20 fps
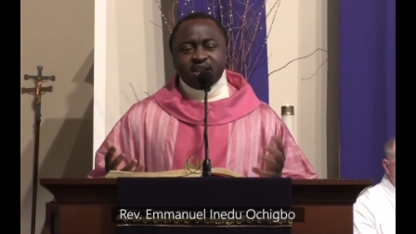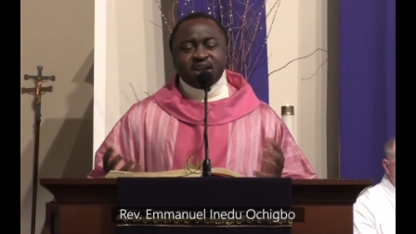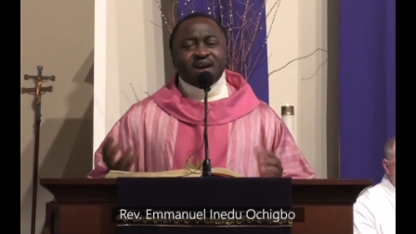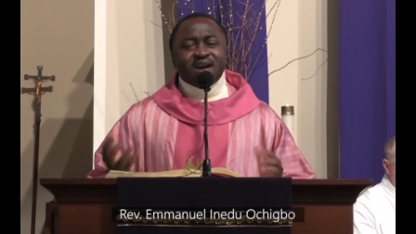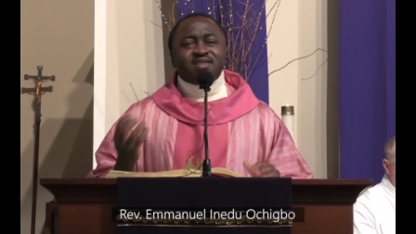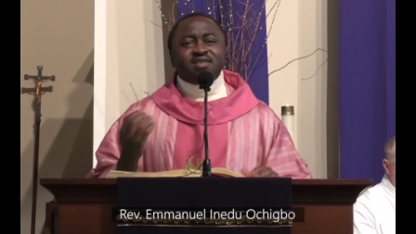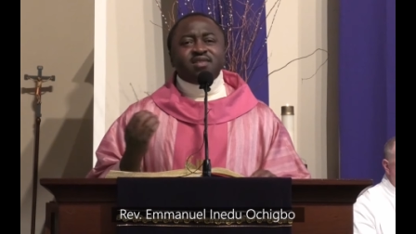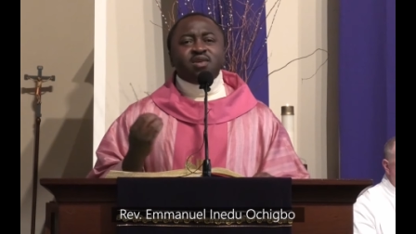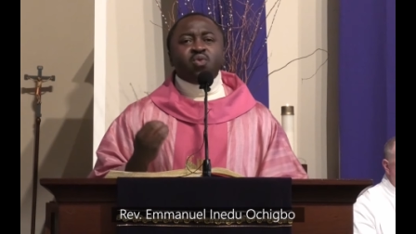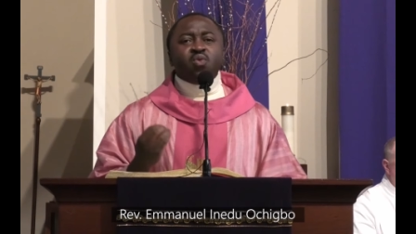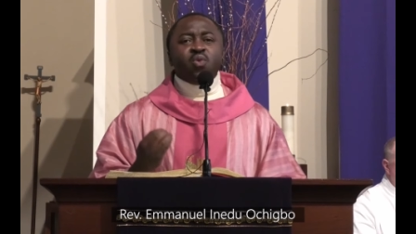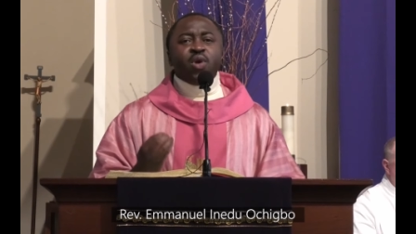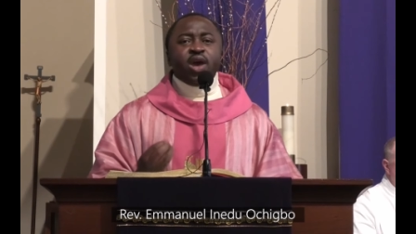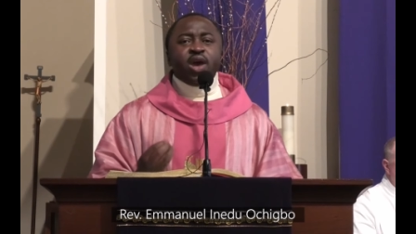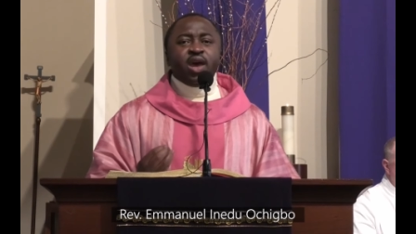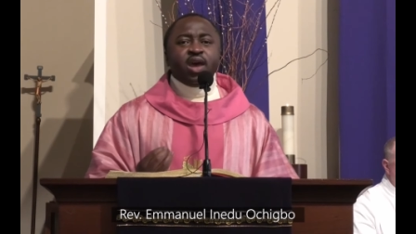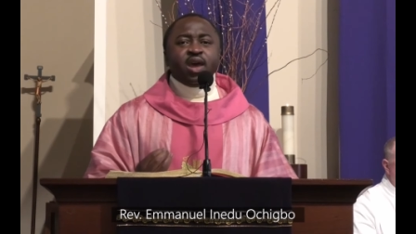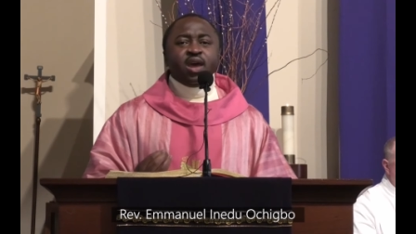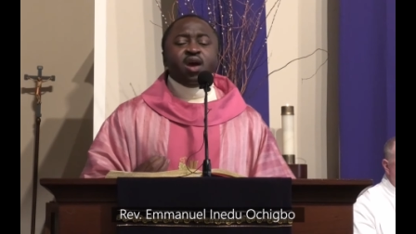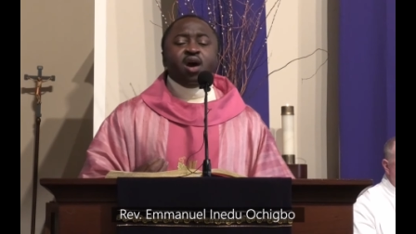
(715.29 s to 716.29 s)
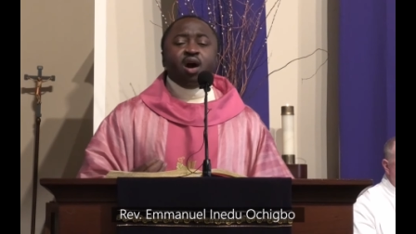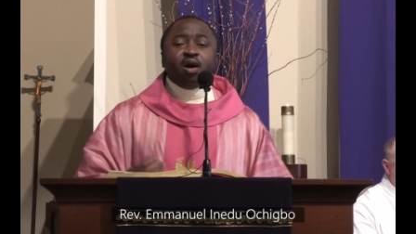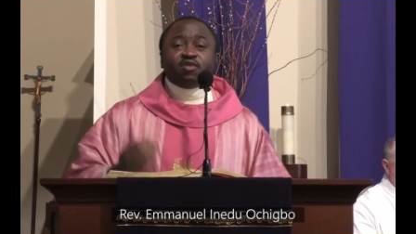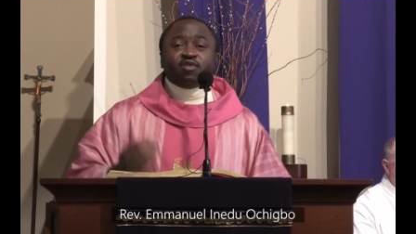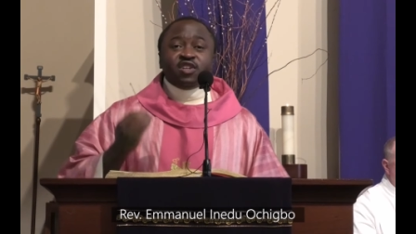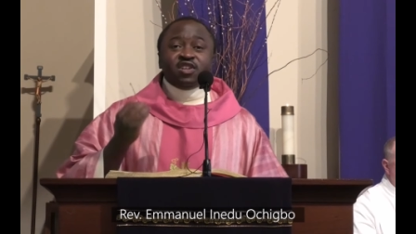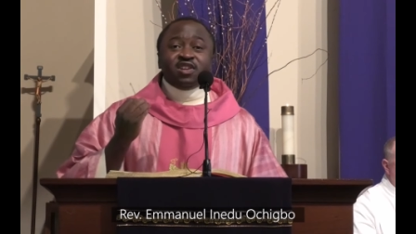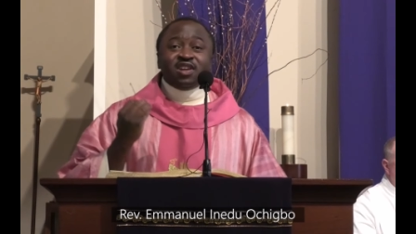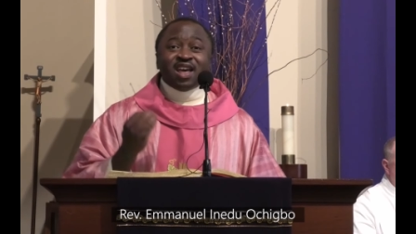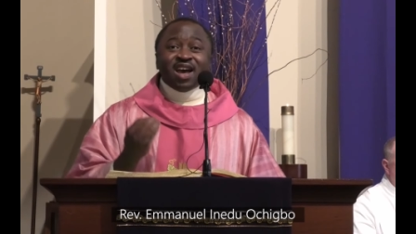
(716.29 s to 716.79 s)
as a way of
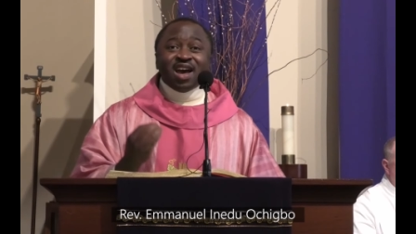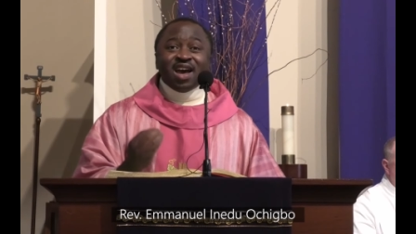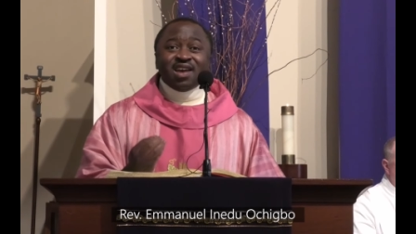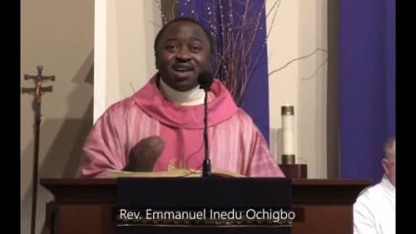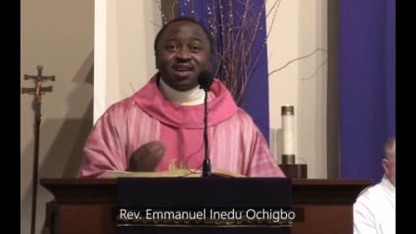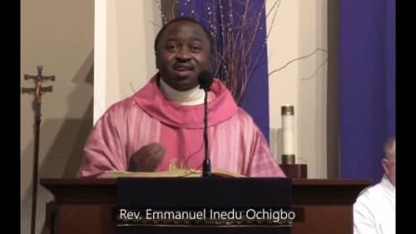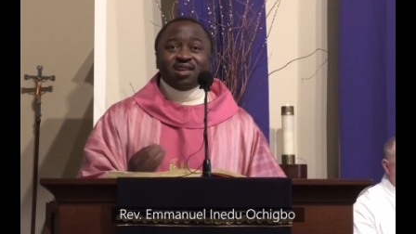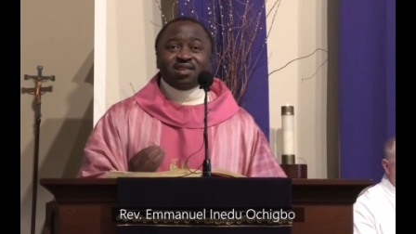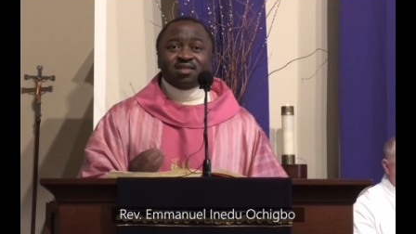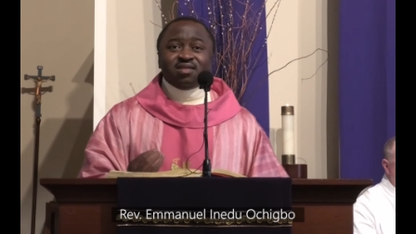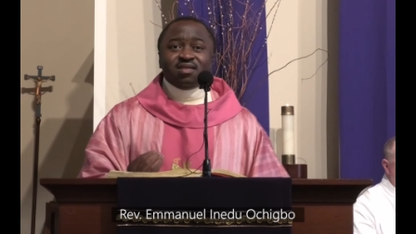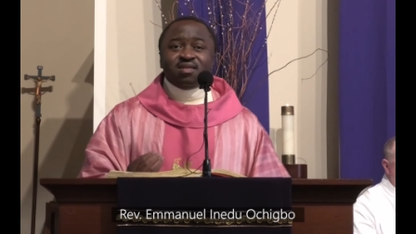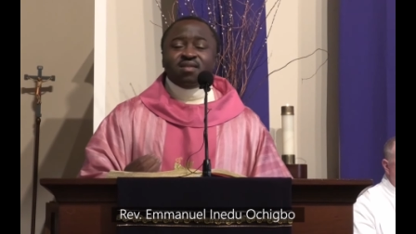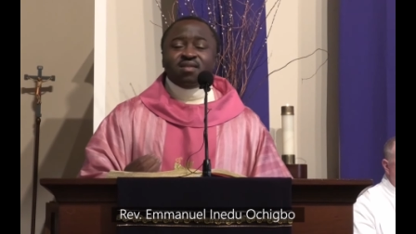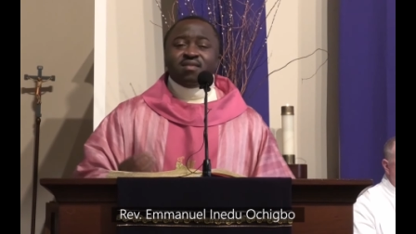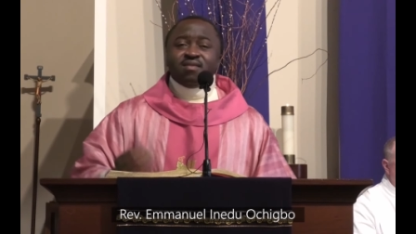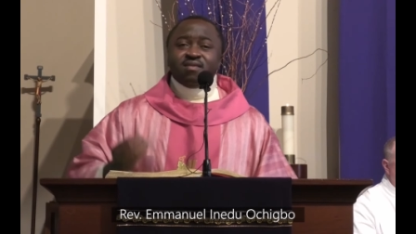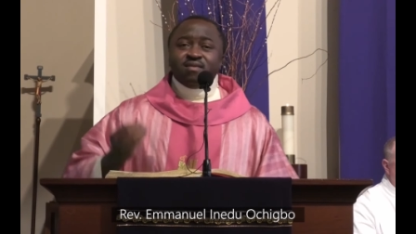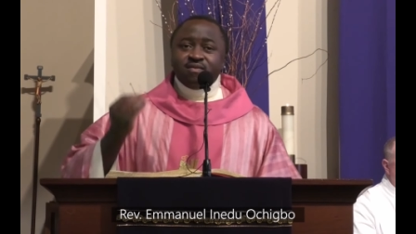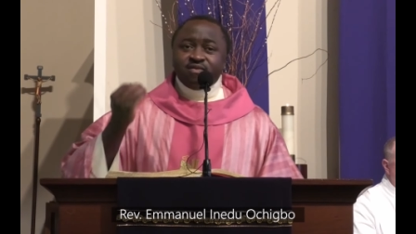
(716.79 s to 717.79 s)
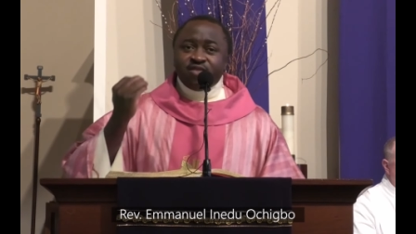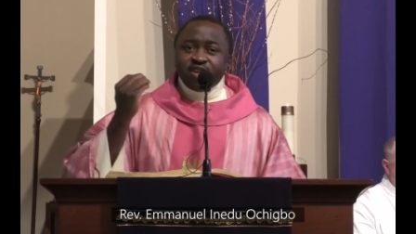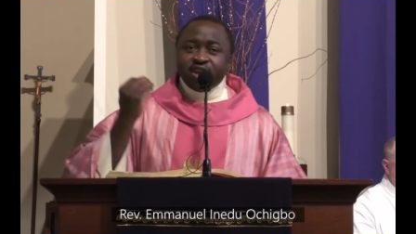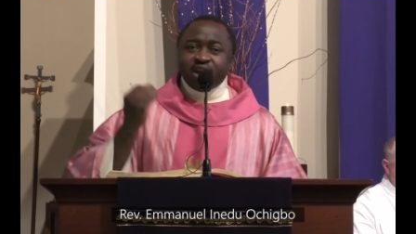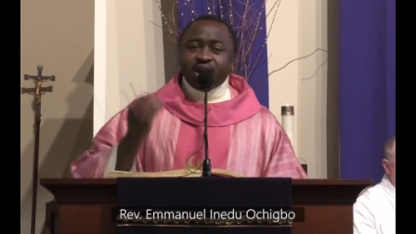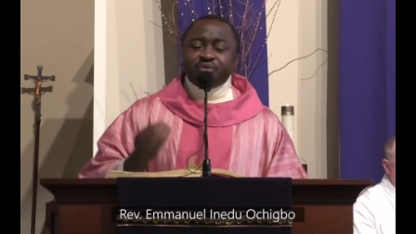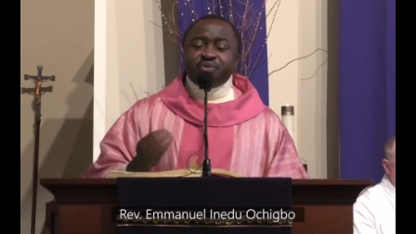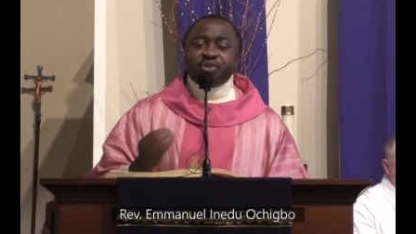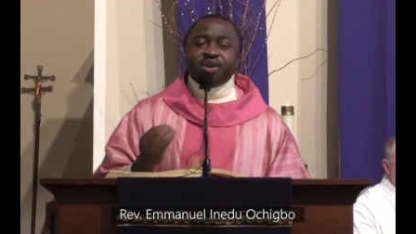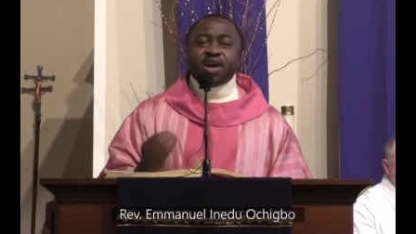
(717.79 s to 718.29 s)
denying
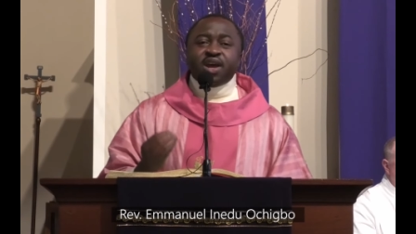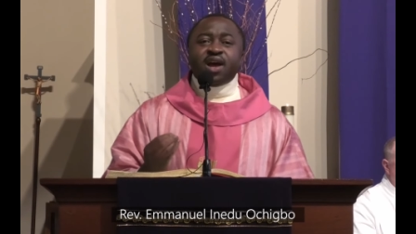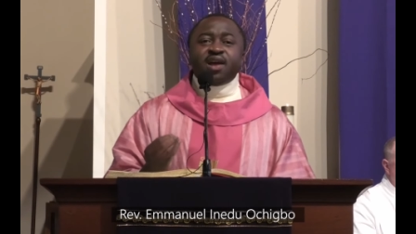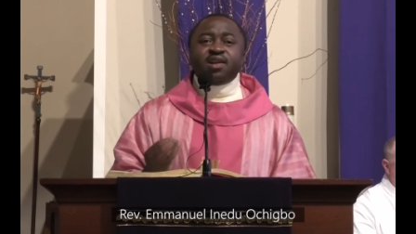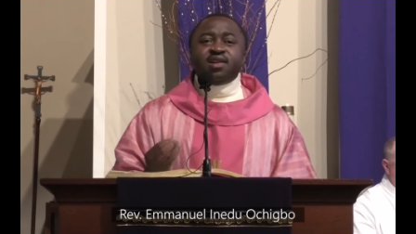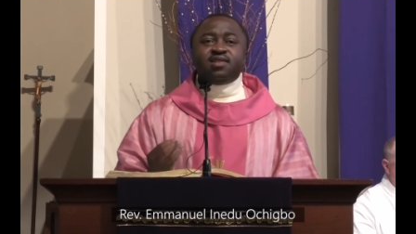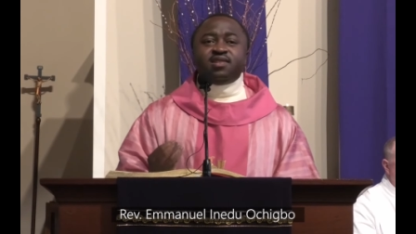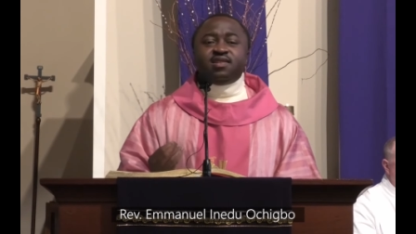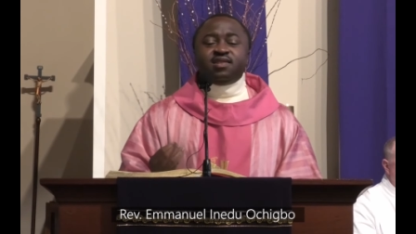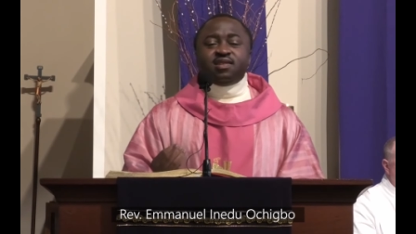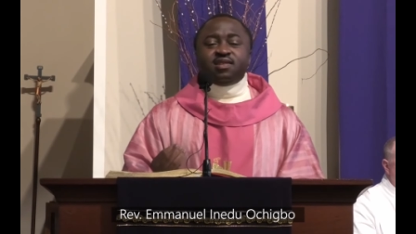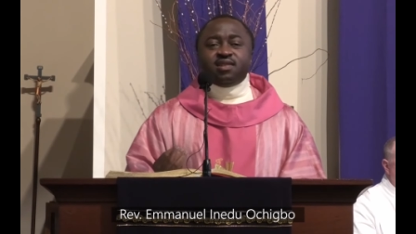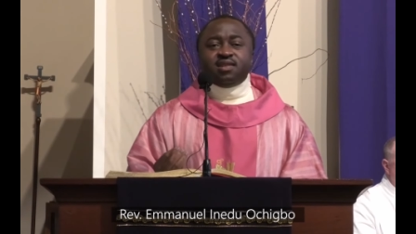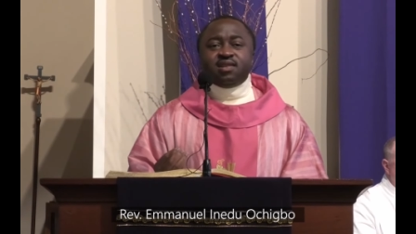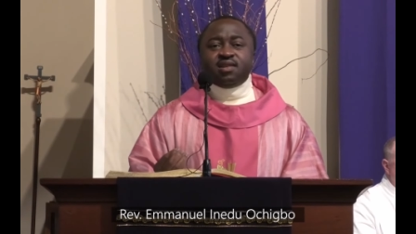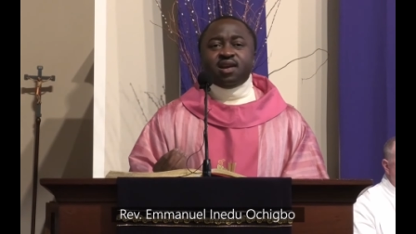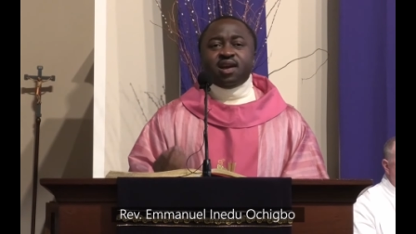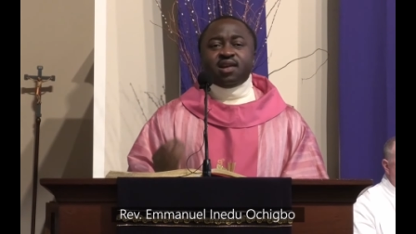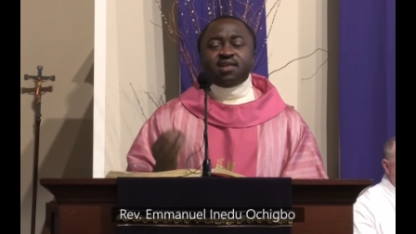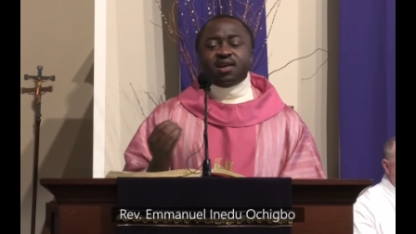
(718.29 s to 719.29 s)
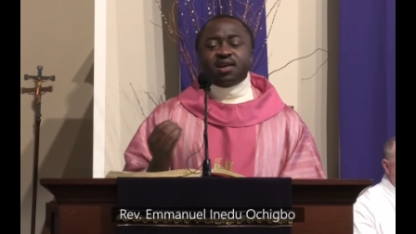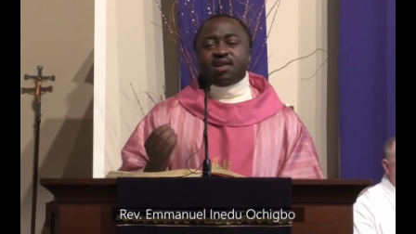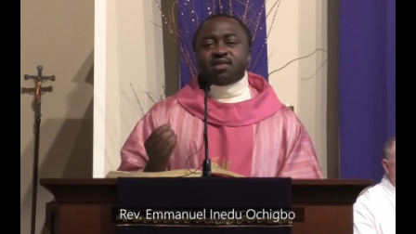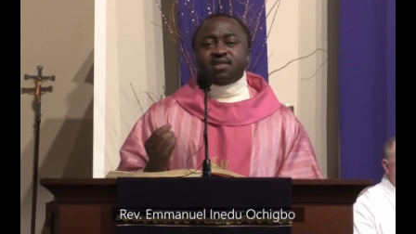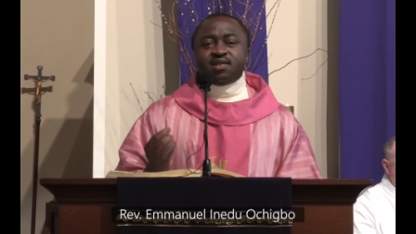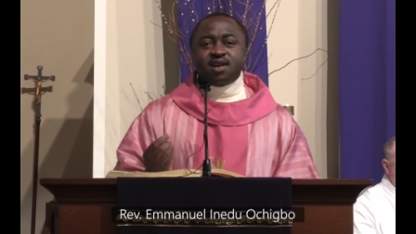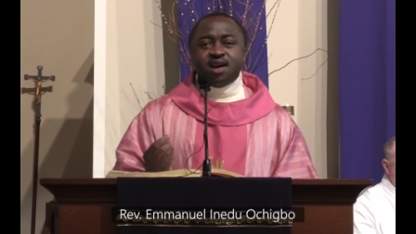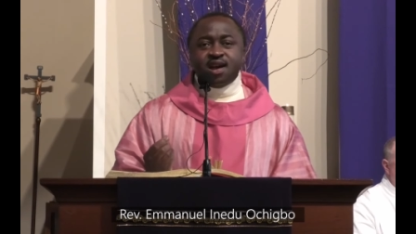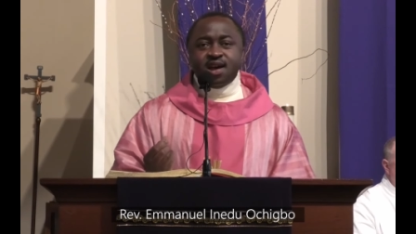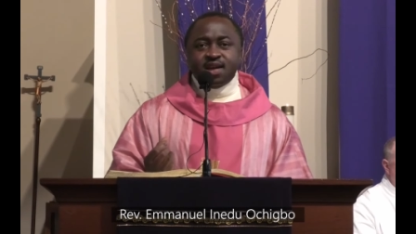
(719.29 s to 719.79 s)
their reality at that
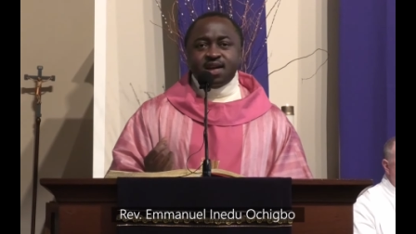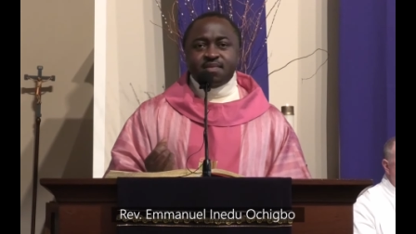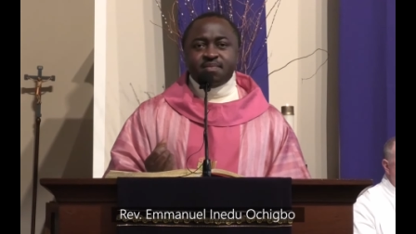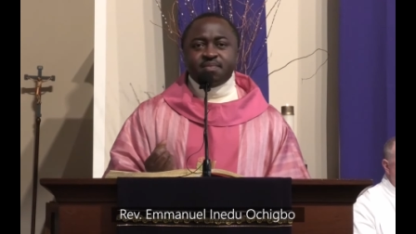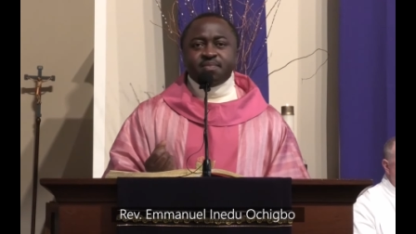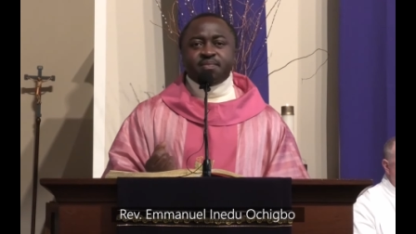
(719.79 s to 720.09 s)
time.